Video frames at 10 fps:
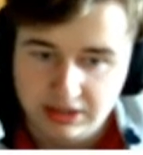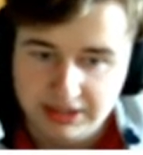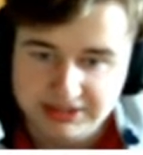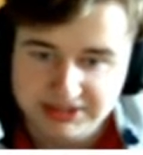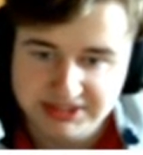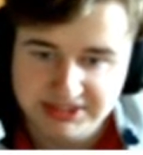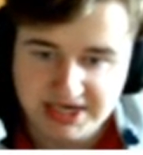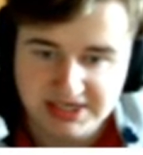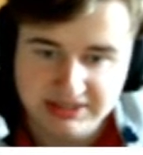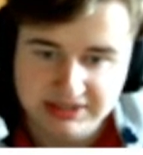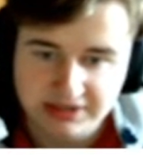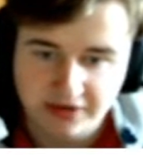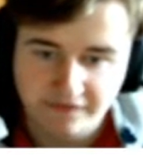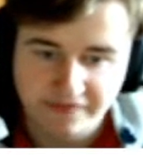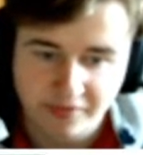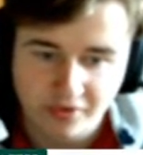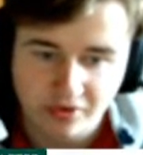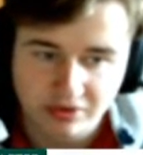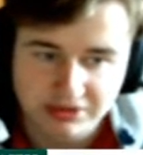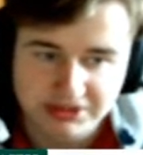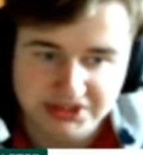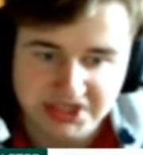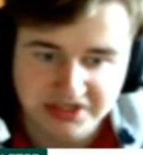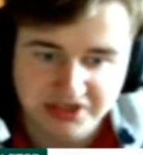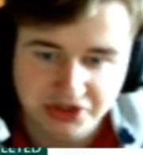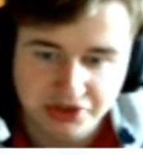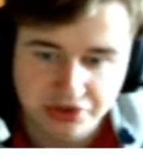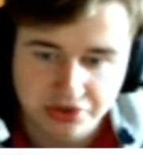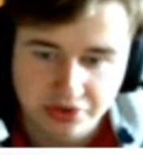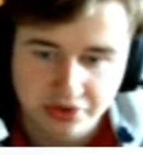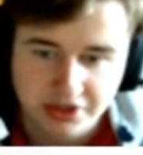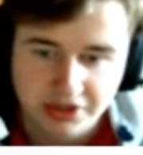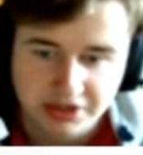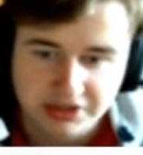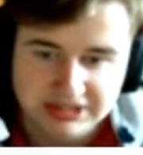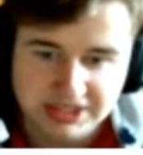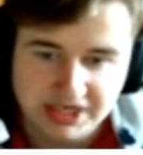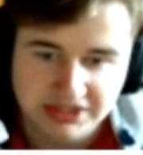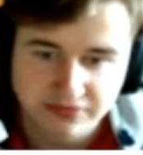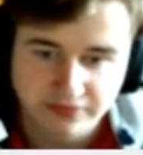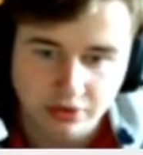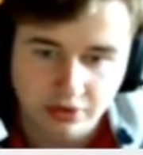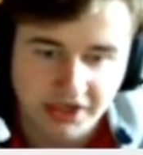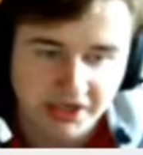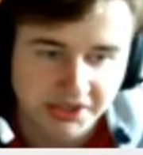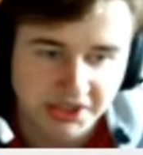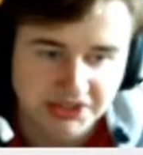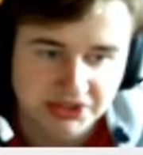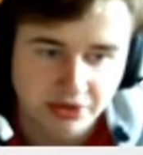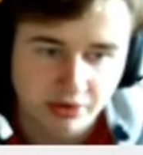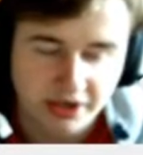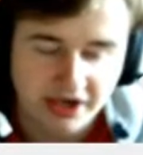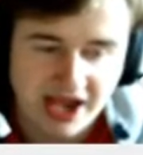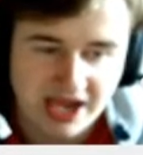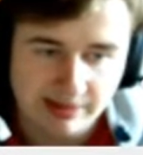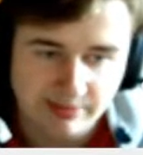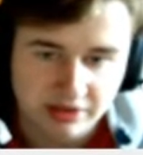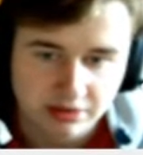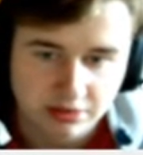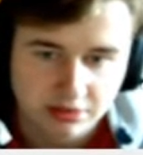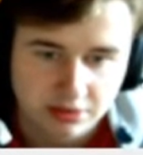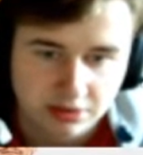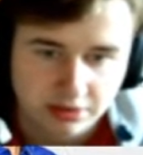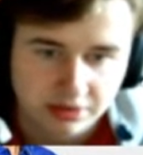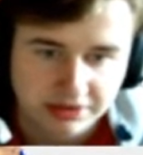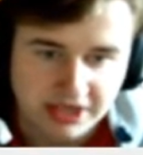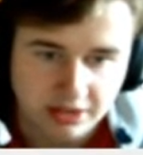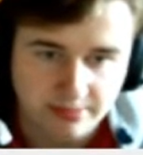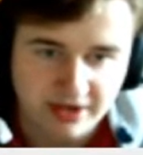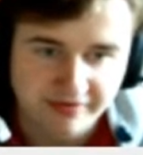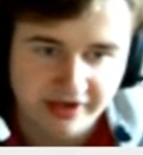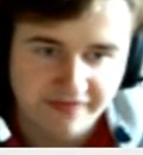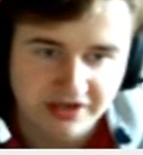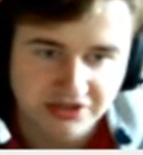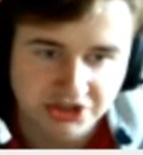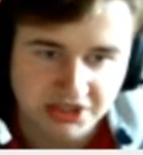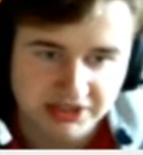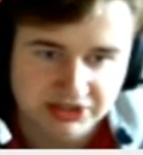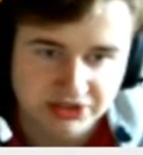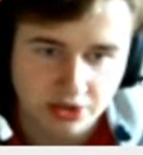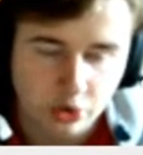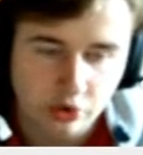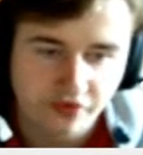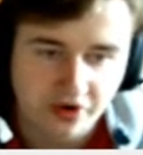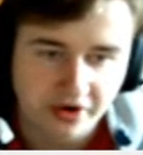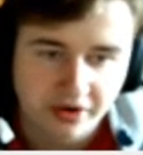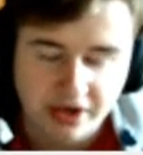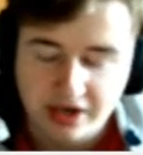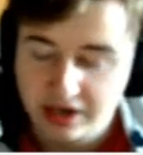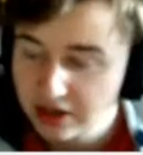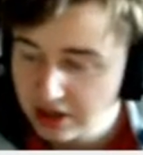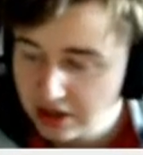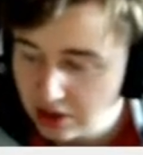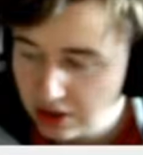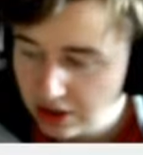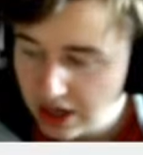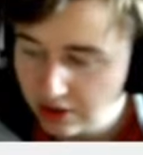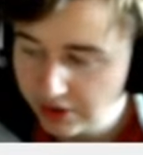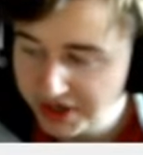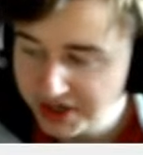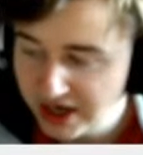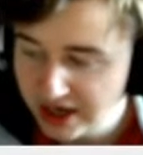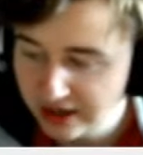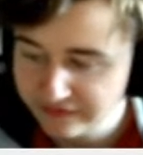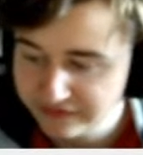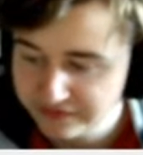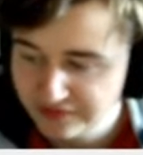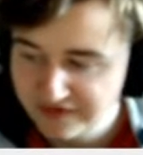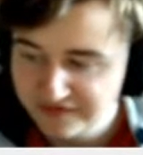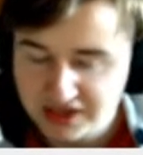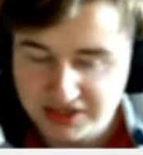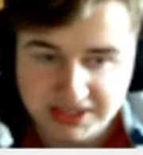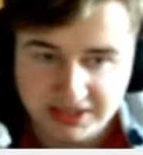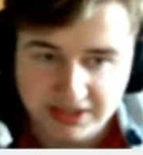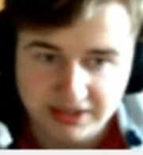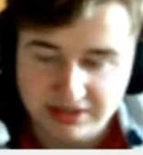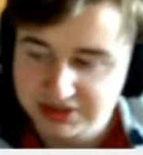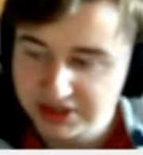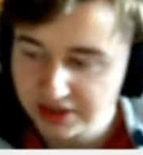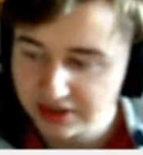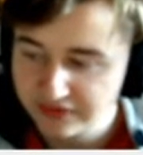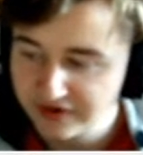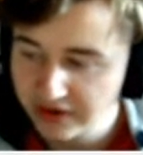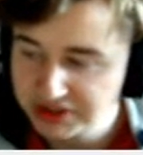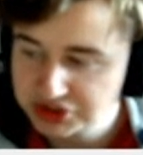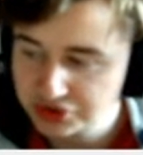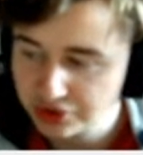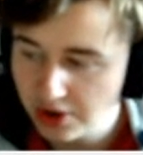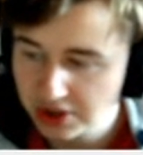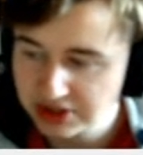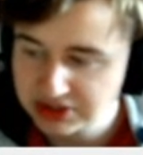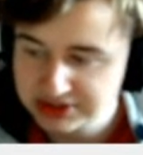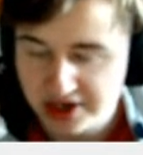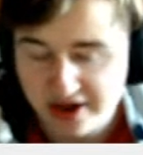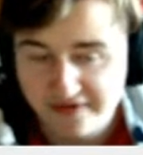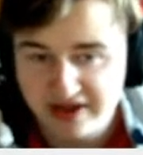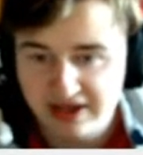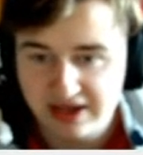6-4, 6-2, 6-4. Here is your game. Daniil Medvedev in just over hour and a half, defeating the very strong serving